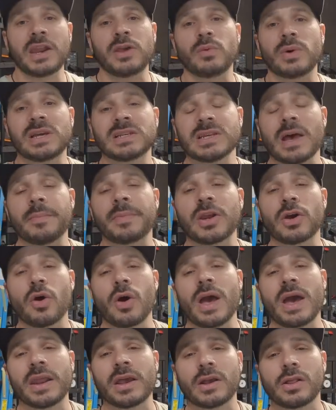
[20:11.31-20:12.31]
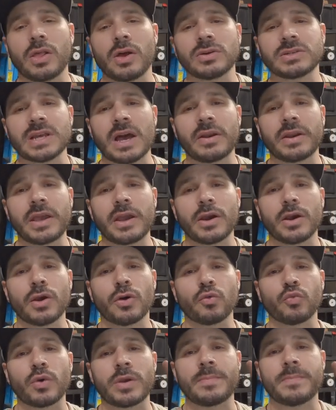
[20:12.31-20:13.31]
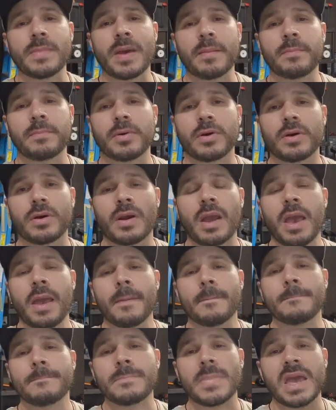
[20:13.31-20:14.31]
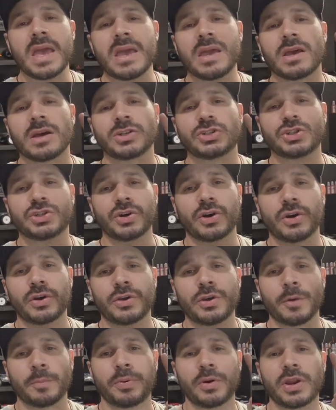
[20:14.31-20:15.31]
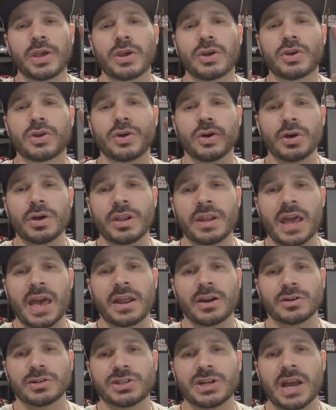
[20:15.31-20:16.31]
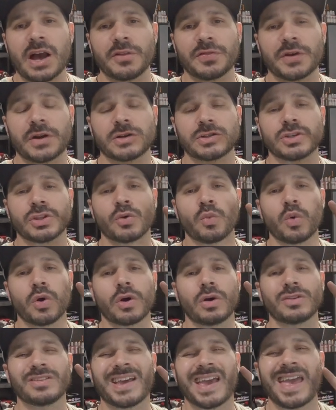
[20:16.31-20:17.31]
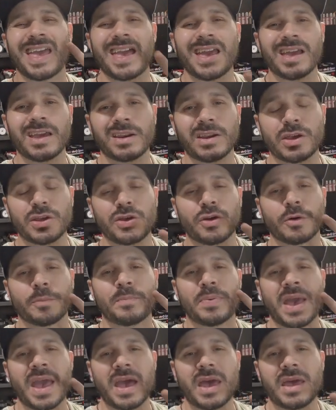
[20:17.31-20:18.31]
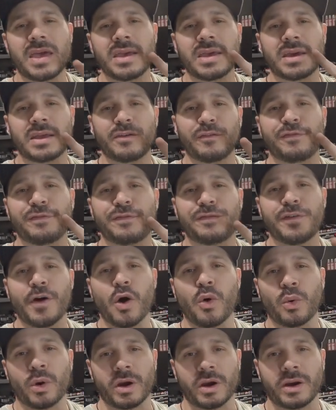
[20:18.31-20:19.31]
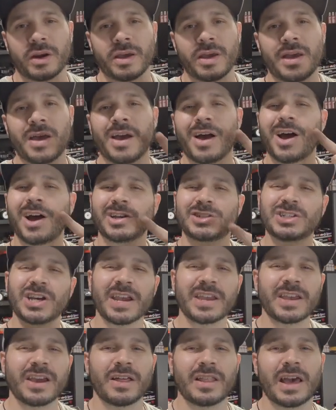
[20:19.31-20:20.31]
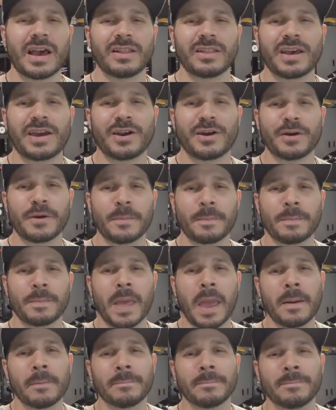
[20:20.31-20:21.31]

Anyways, I'm gonna go ahead and close out here. Remember, make sure you're putting good energy out there into the world and you're paying it forward. I'll check y'all out later.